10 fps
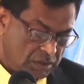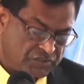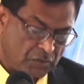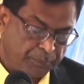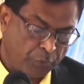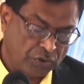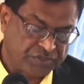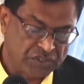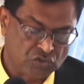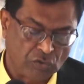
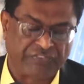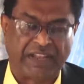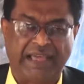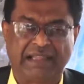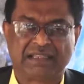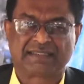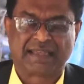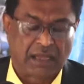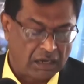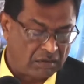supporting juveniles
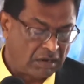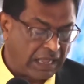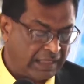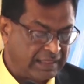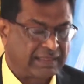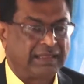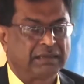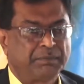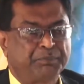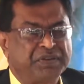rather
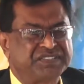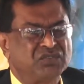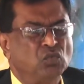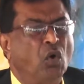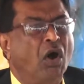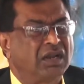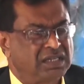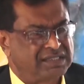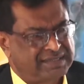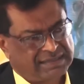than prison
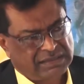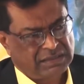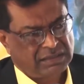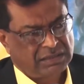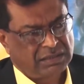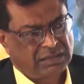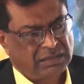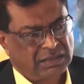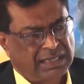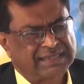warders.
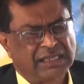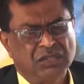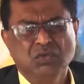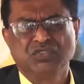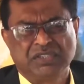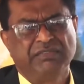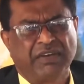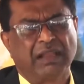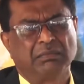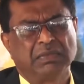That's a huge
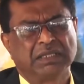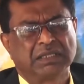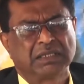development.